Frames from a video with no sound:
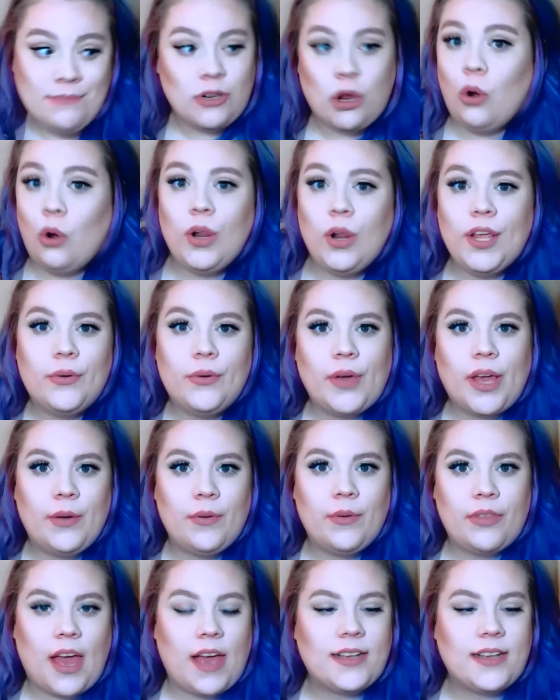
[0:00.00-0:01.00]
I'm totally
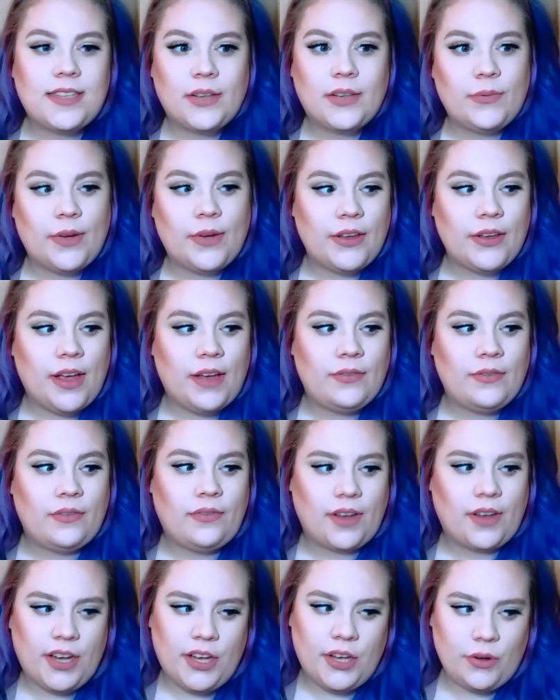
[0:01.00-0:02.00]
okay with that, because I'd rather
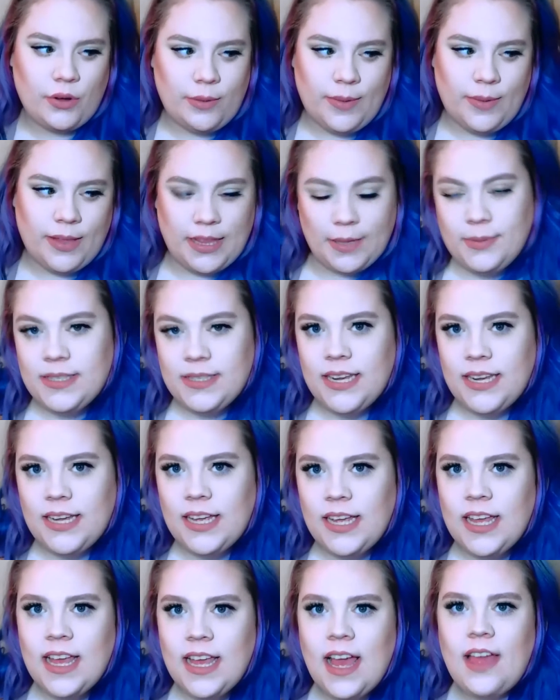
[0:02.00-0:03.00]
have a very creamy
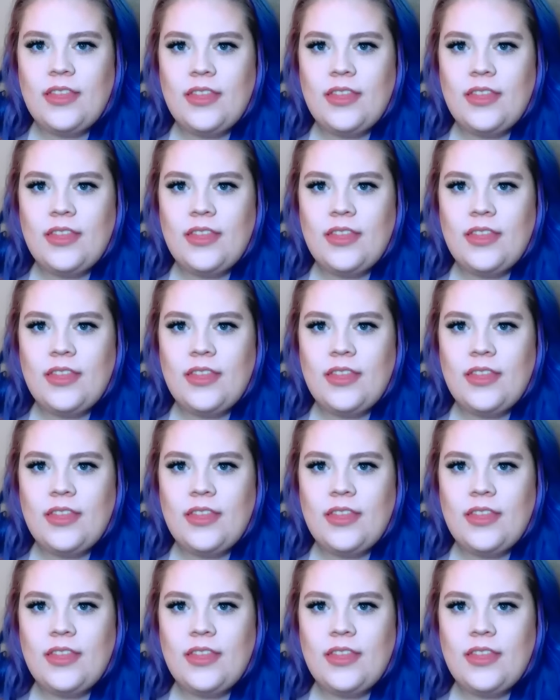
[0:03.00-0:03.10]
lipstick